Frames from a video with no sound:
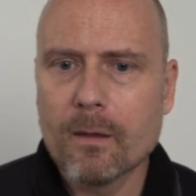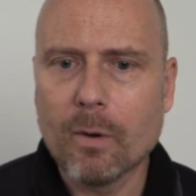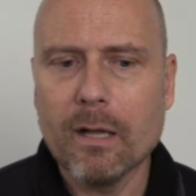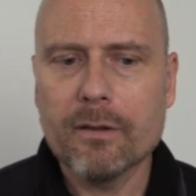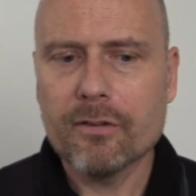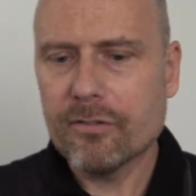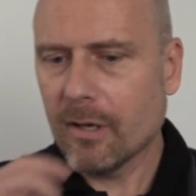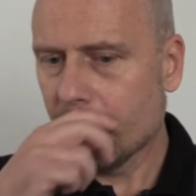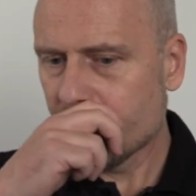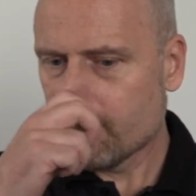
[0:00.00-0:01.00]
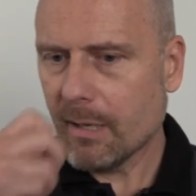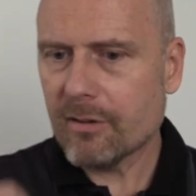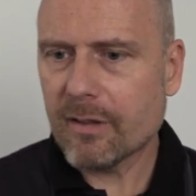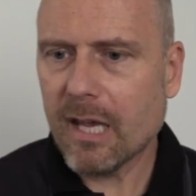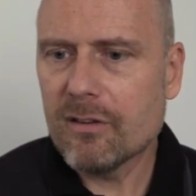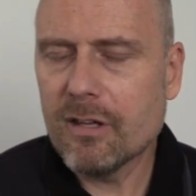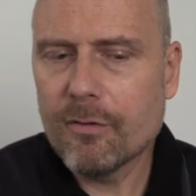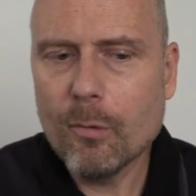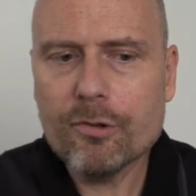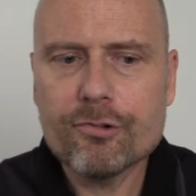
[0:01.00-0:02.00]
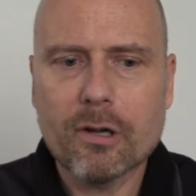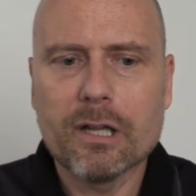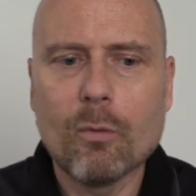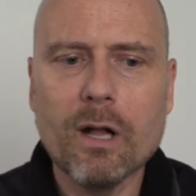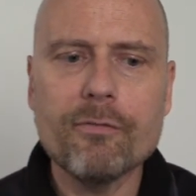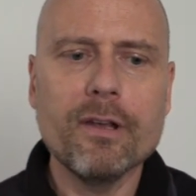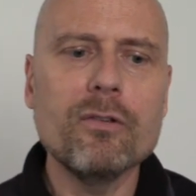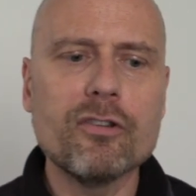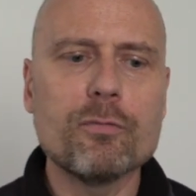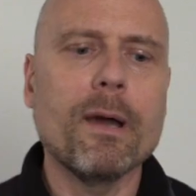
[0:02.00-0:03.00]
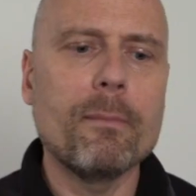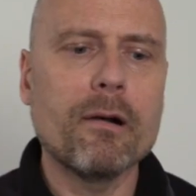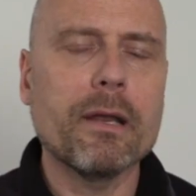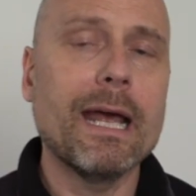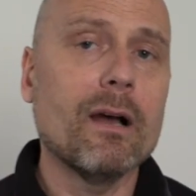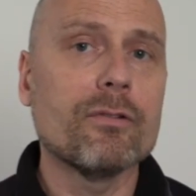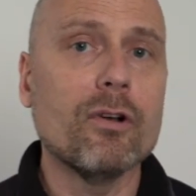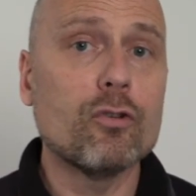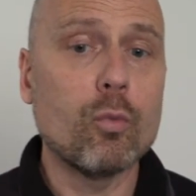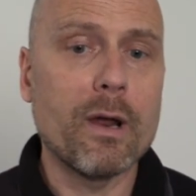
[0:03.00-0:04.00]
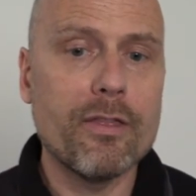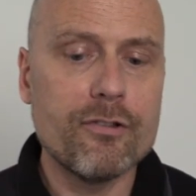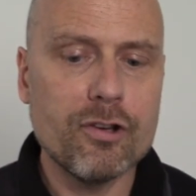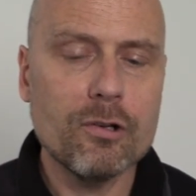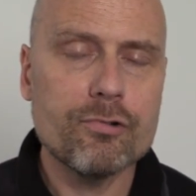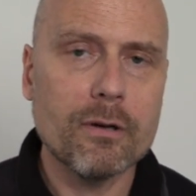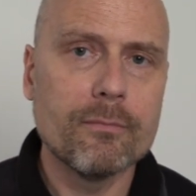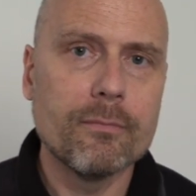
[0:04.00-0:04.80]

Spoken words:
Well, this makes the case even more strongly. Welfare usage by American households with children.